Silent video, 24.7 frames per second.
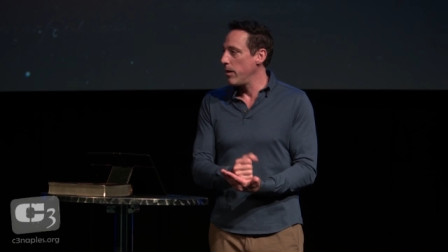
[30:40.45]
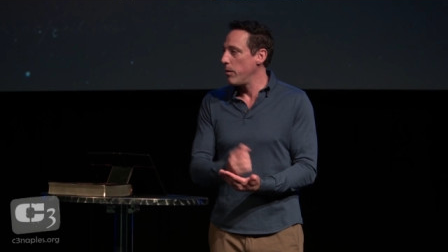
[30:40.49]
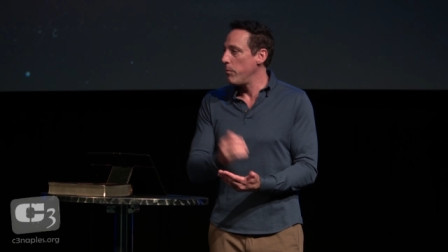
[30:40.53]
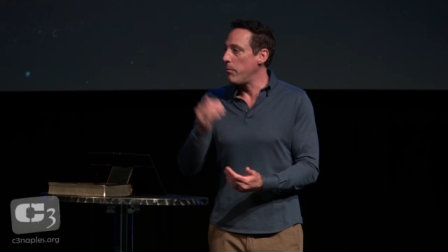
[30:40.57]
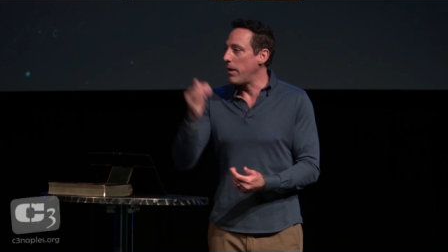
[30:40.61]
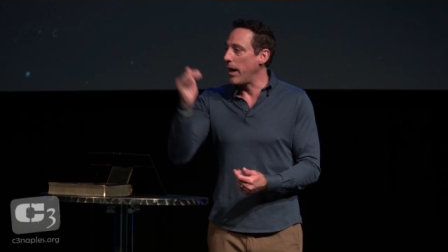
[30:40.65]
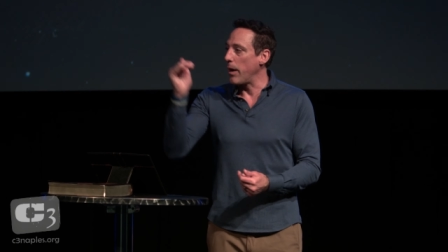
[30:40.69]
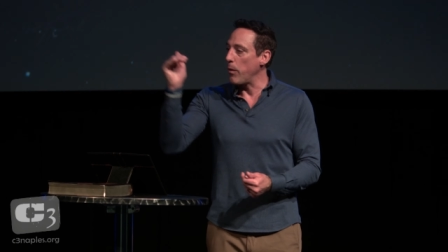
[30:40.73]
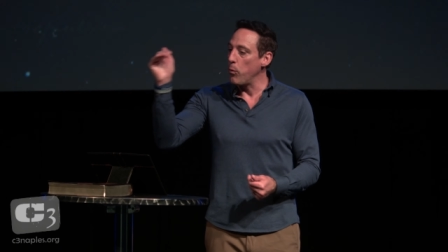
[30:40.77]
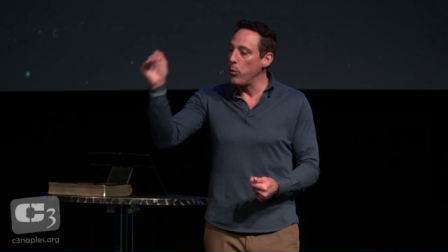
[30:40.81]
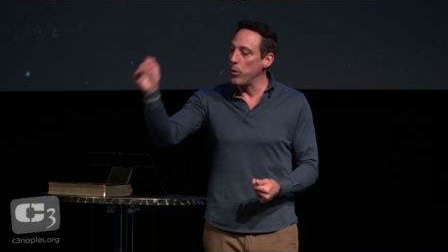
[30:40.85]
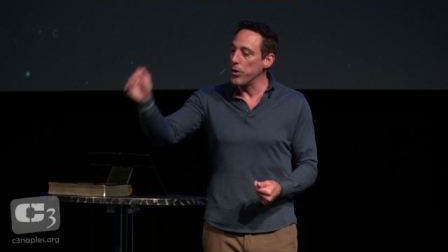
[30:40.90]

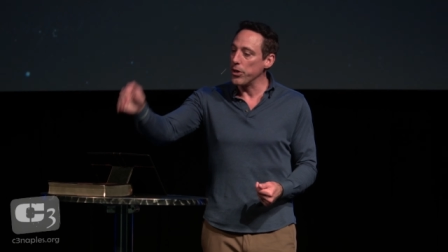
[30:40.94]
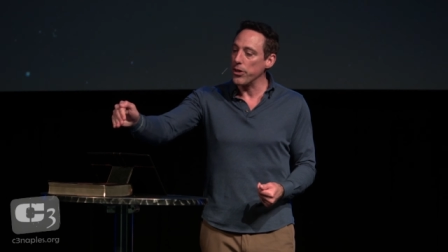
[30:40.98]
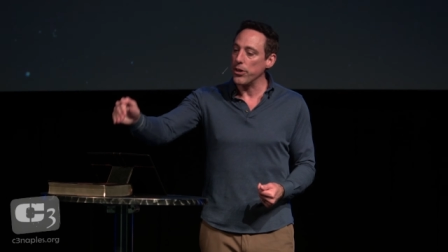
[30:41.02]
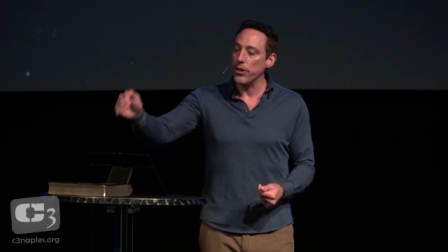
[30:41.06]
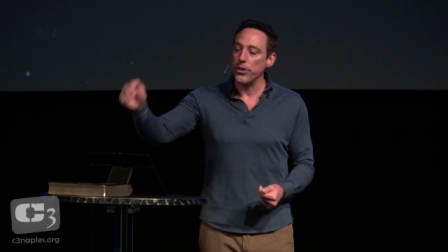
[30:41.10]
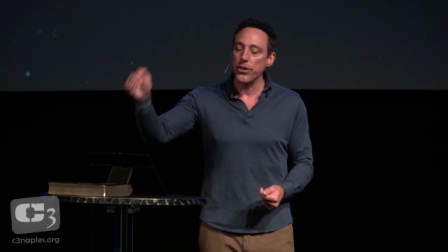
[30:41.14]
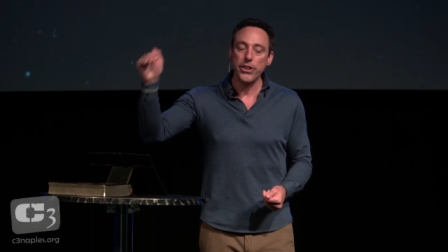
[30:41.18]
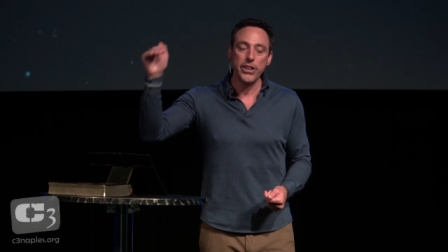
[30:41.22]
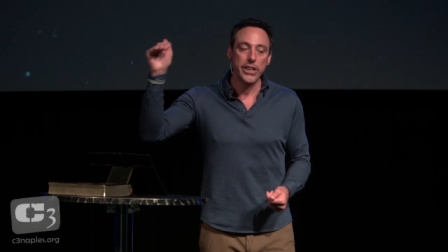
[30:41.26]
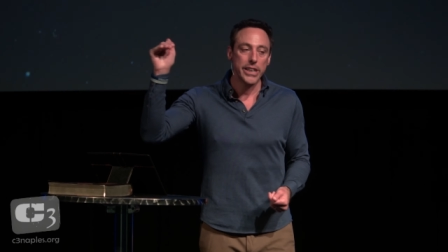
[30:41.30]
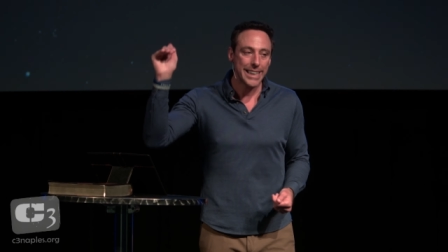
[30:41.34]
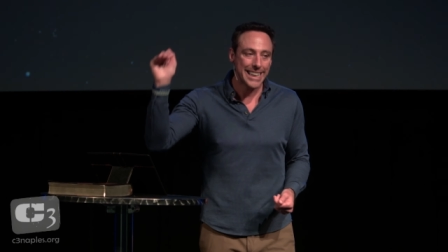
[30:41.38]
My
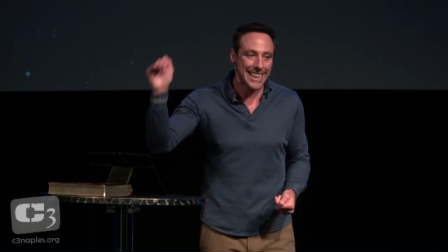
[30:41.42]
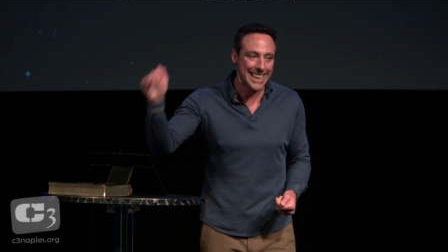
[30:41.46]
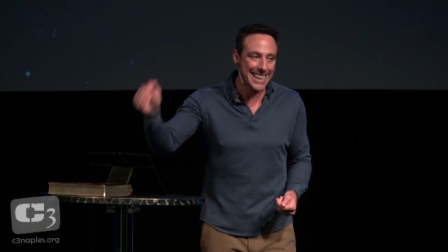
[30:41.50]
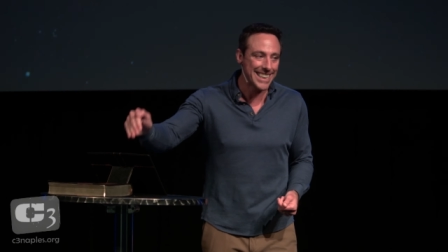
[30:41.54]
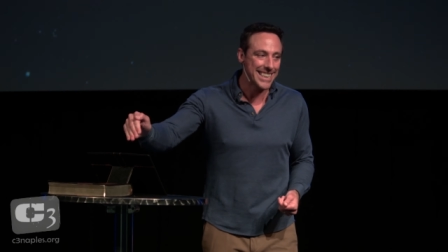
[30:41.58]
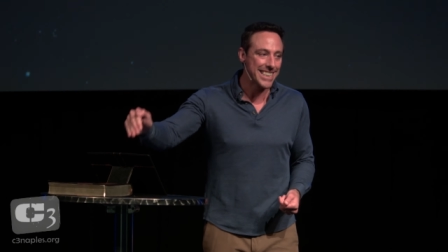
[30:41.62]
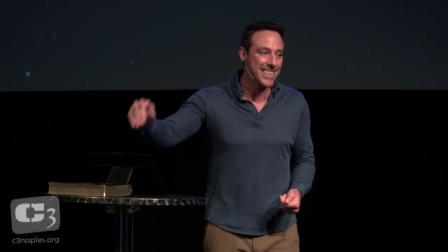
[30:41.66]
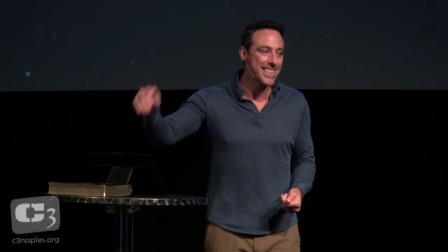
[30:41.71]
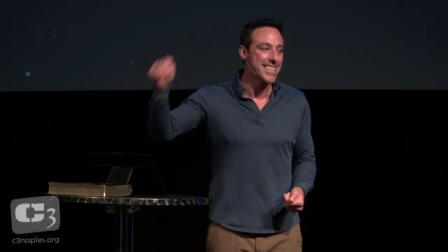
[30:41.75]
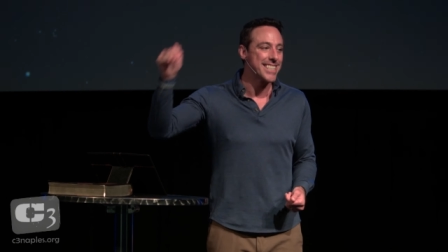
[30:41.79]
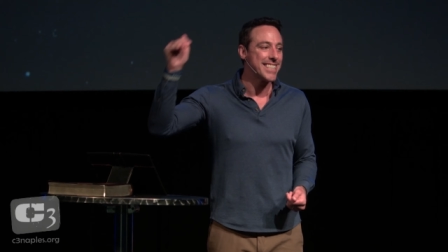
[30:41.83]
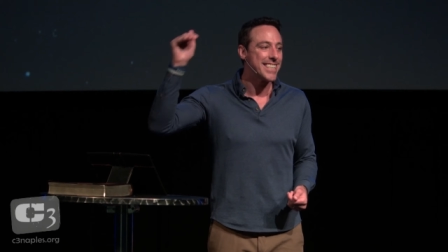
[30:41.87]
word
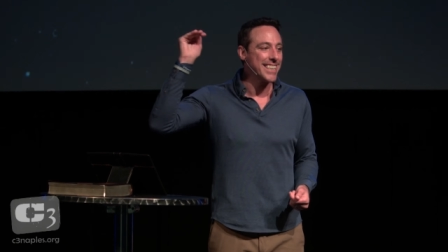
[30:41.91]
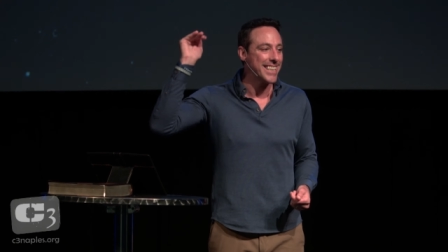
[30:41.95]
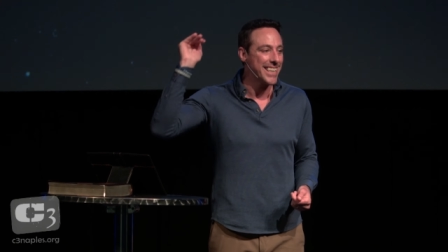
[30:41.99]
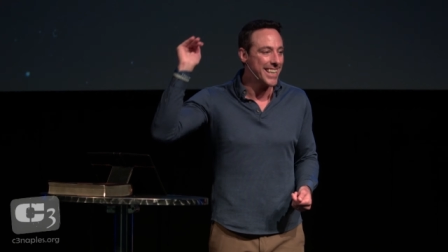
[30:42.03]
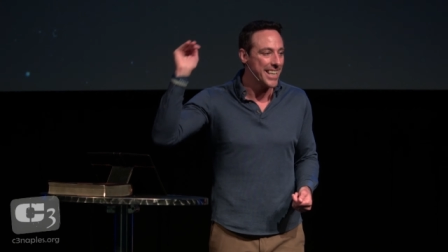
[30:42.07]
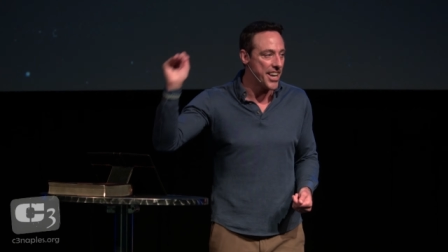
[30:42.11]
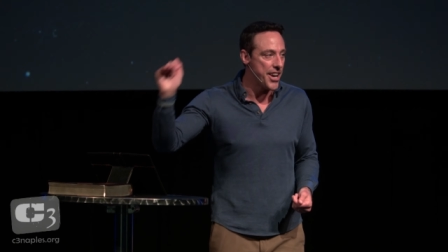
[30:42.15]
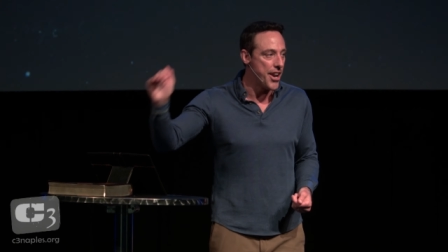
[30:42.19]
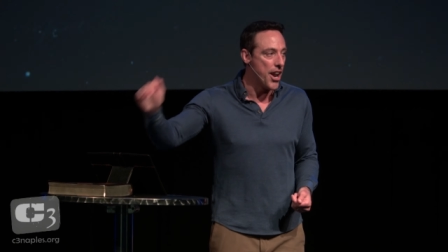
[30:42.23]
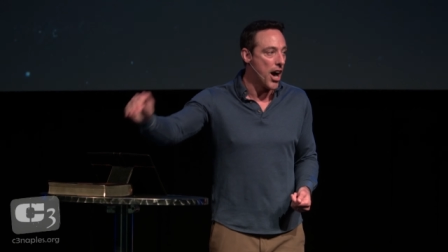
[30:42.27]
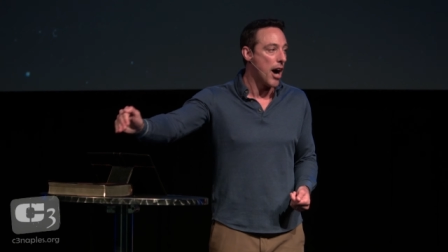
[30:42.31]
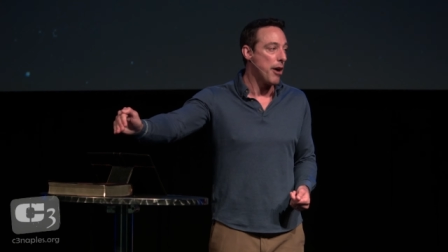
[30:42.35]
is
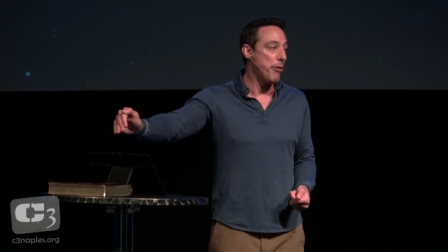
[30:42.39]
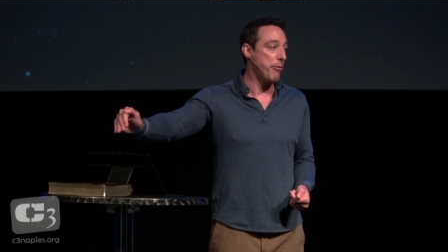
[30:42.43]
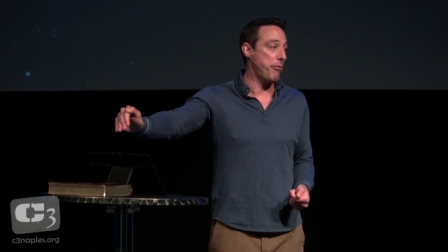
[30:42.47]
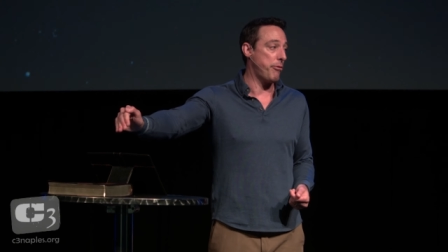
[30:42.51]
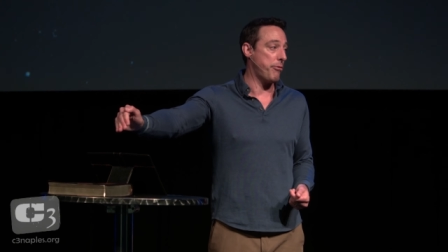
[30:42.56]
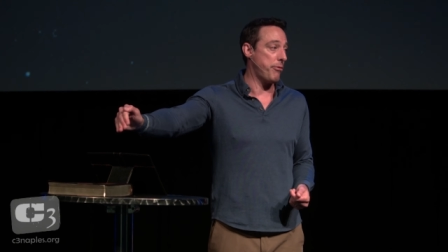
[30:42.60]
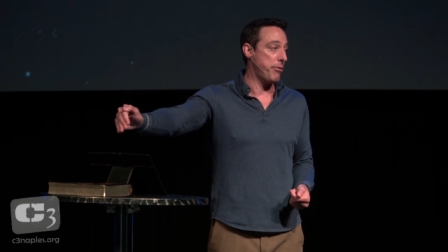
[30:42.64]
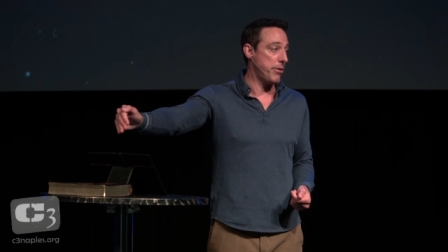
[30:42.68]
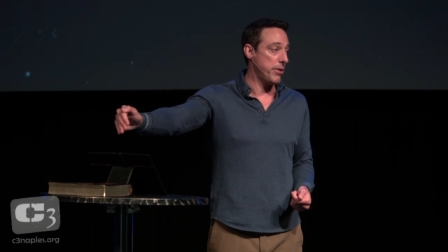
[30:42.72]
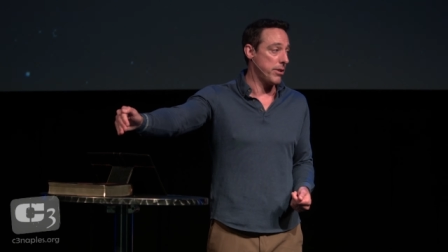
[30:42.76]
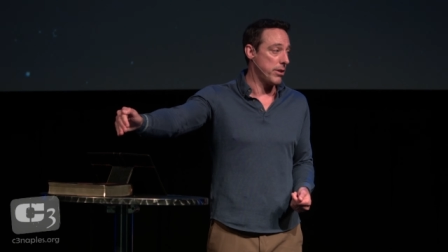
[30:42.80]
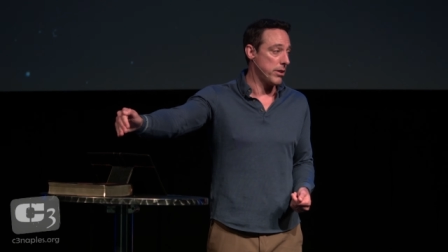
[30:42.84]
enough.